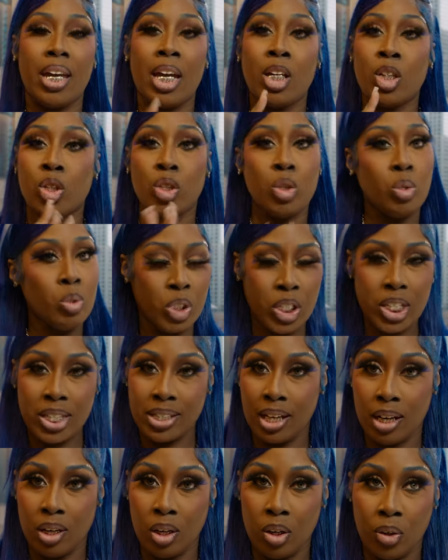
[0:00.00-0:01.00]
Introduce
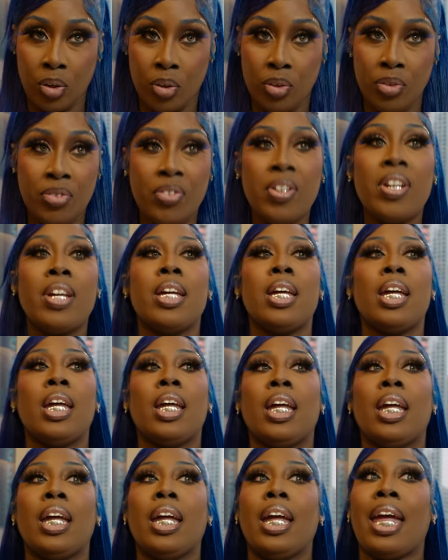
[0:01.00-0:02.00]
yourself
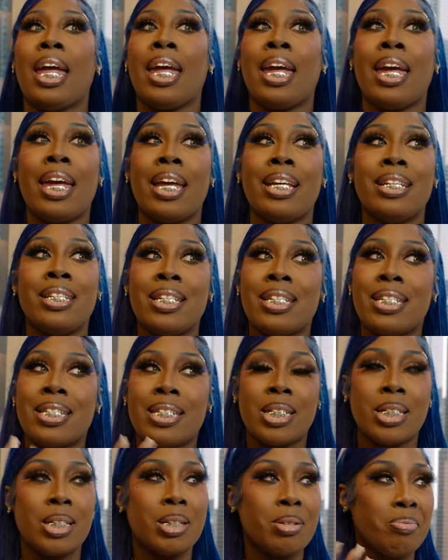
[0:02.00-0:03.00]
and just,
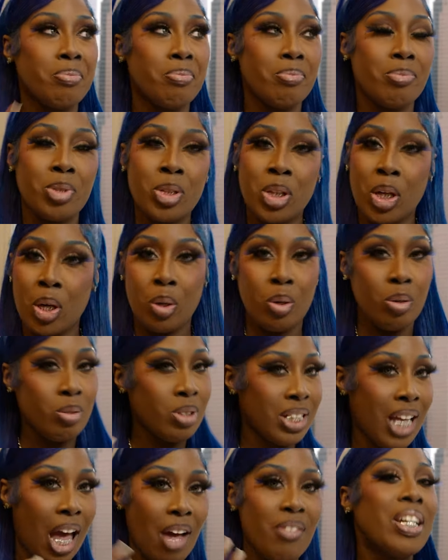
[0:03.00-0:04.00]
you know,
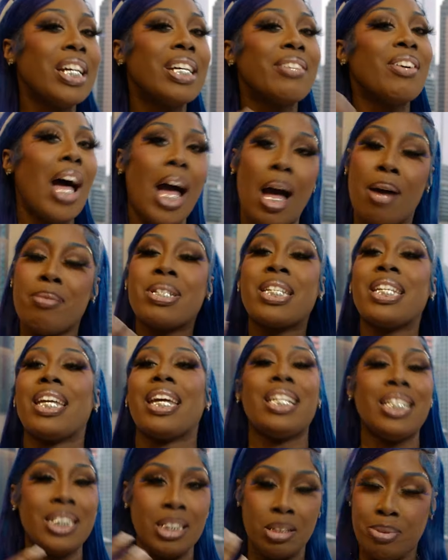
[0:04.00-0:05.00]
just have good vibes, good
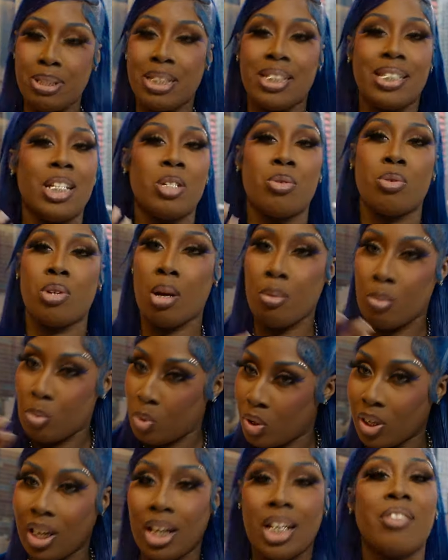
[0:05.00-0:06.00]
energy, because that's what
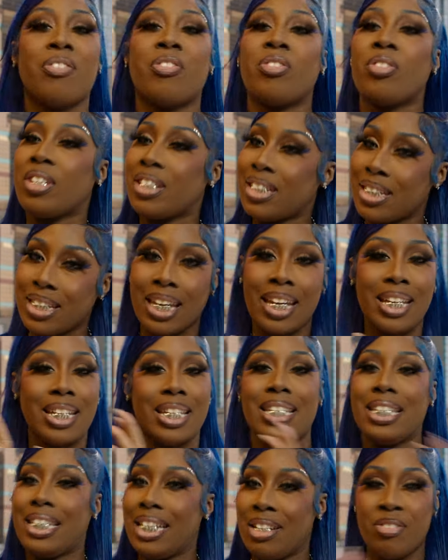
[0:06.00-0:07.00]
I'm on. And if
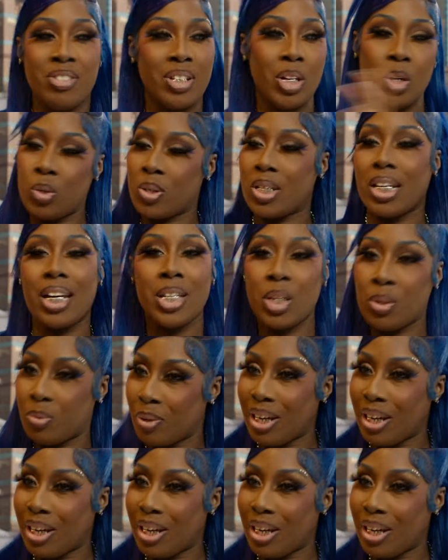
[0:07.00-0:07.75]
it goes the other